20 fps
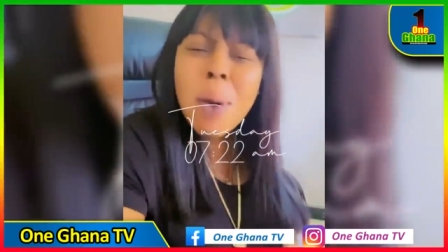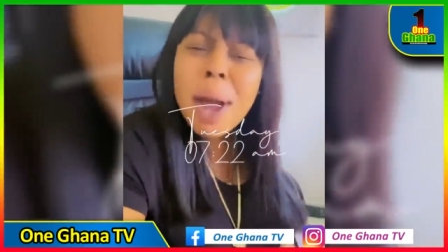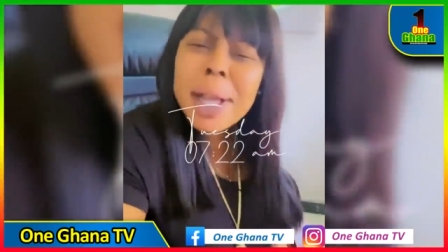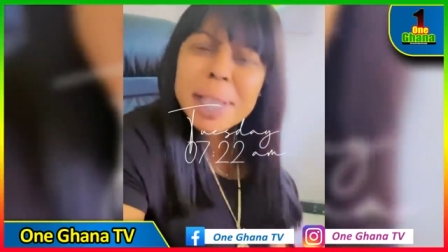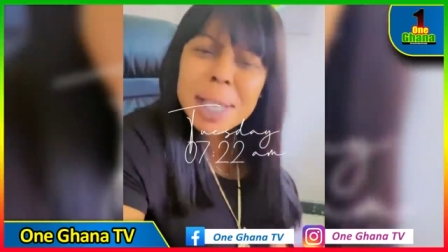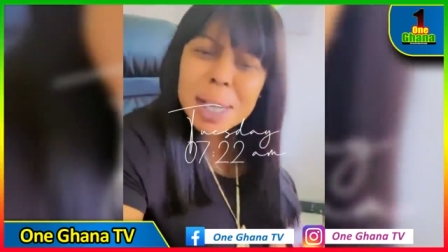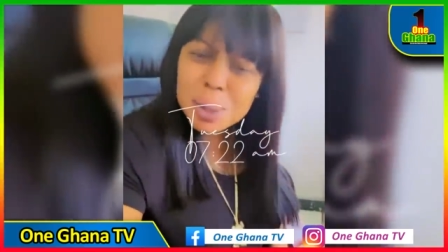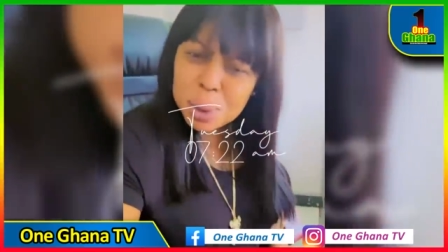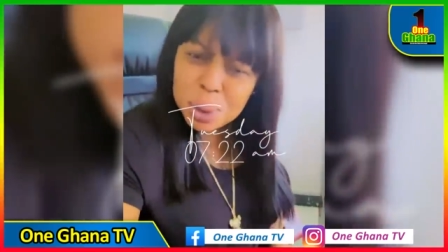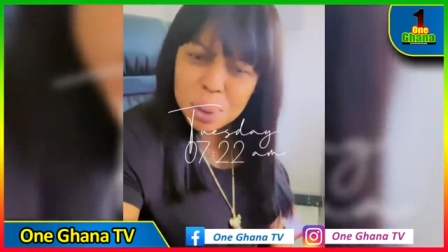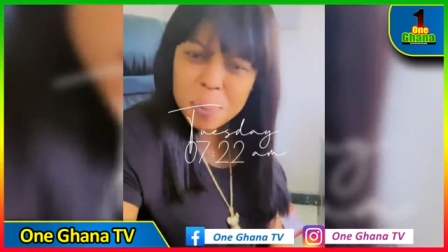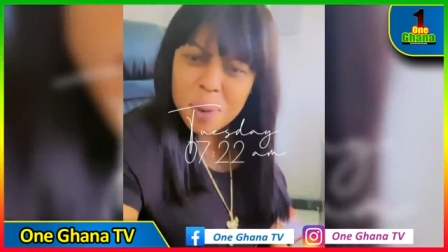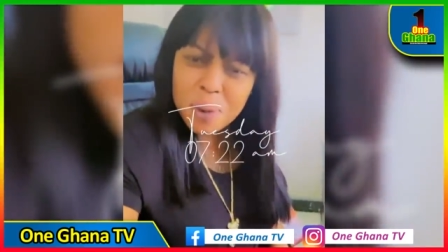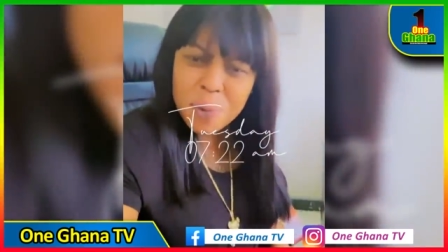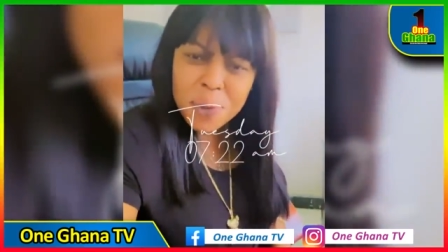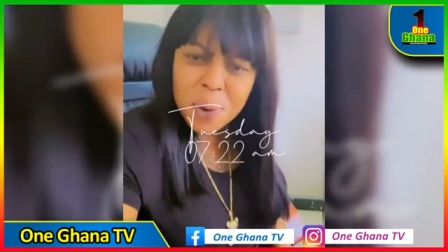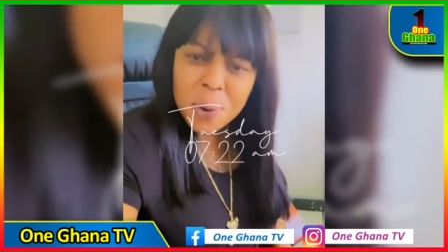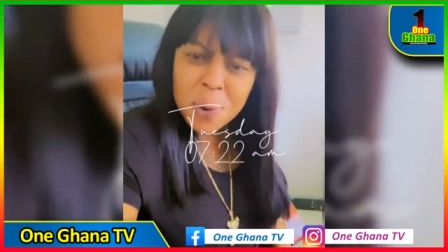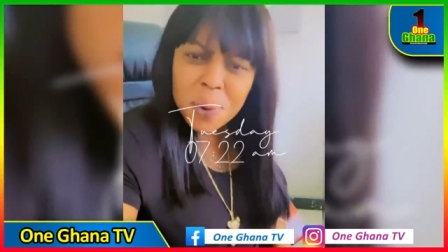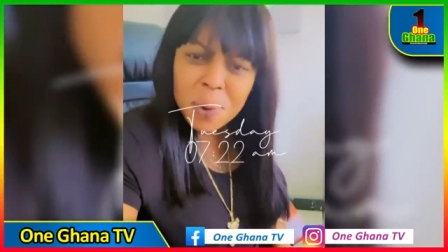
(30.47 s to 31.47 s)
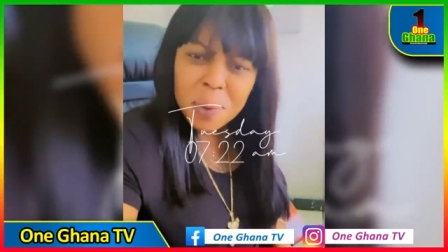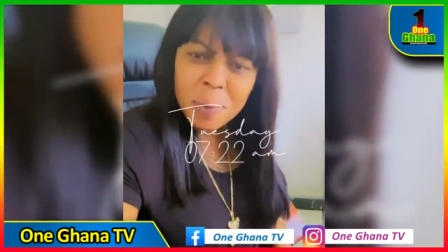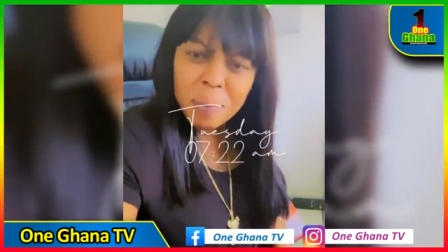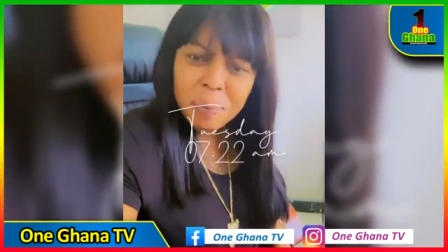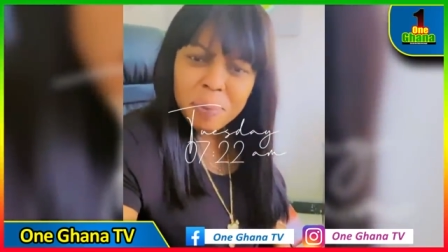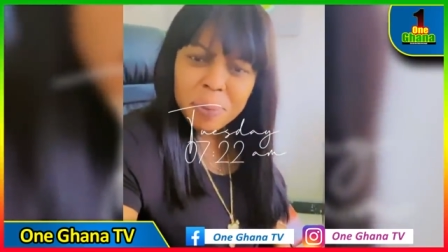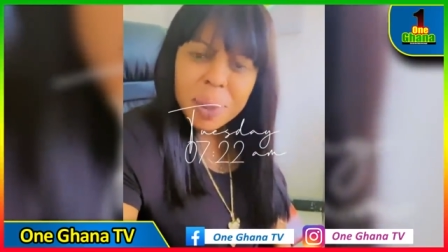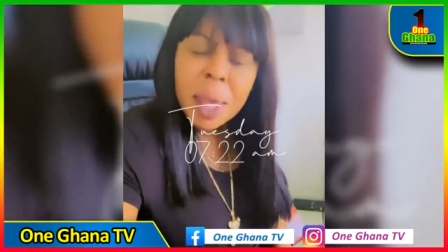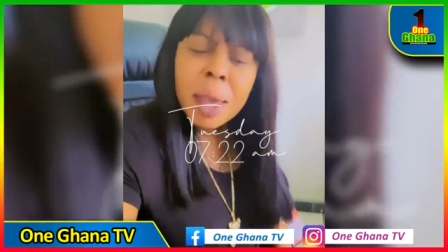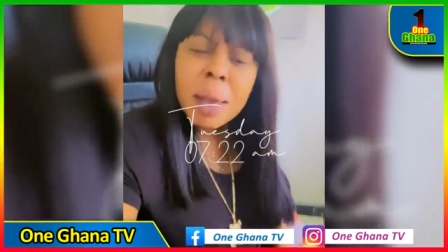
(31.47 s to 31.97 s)
Why the two move for?
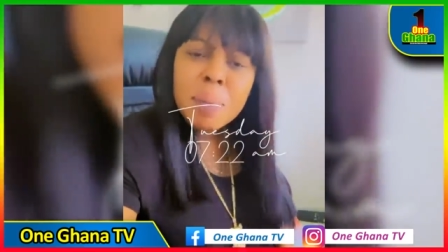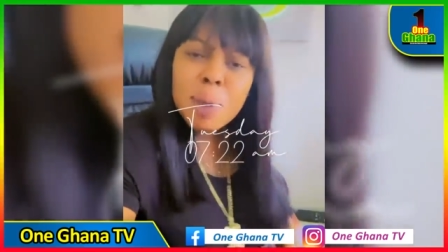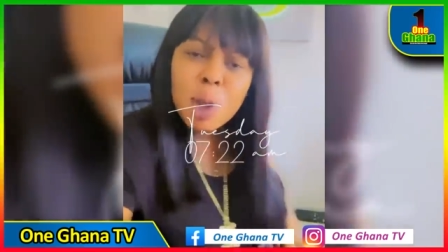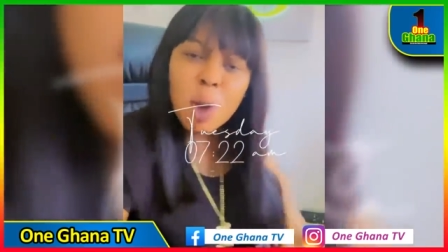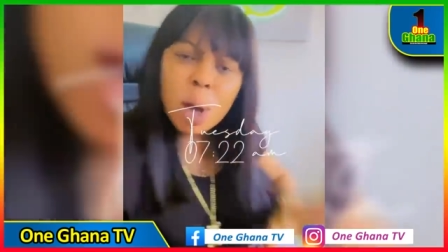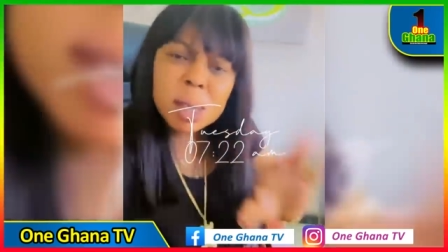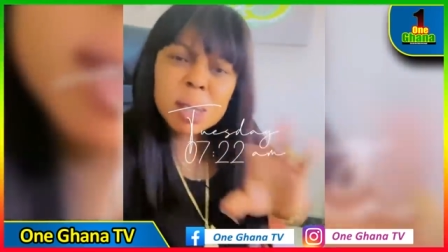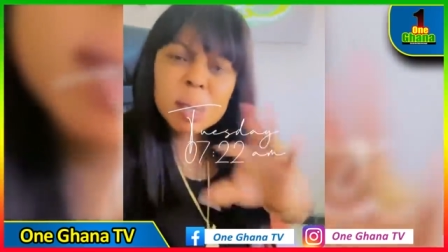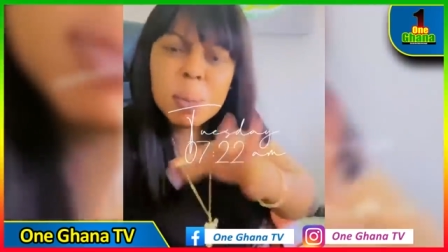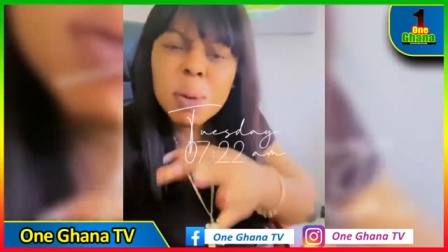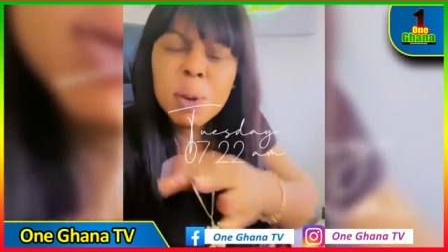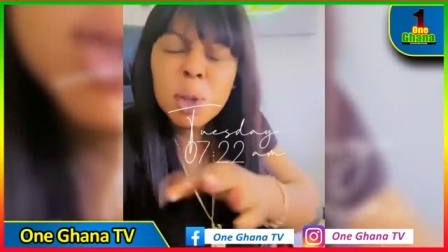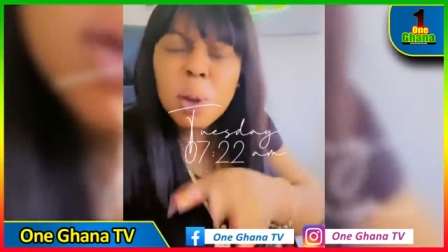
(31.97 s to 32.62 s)
Because we